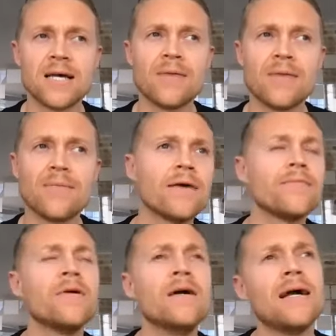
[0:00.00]
I mean,
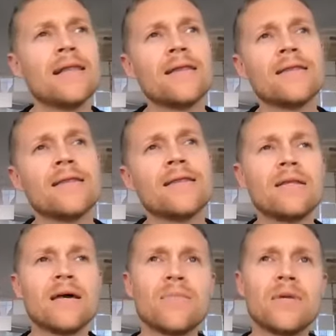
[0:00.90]
I let me
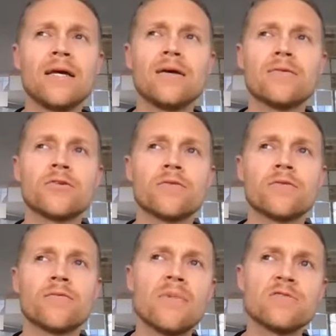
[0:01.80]
let me sort of
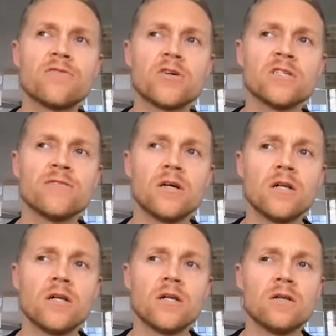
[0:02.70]
how much first of
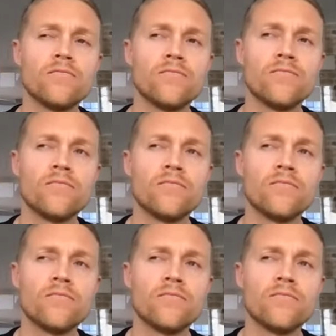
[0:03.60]
all,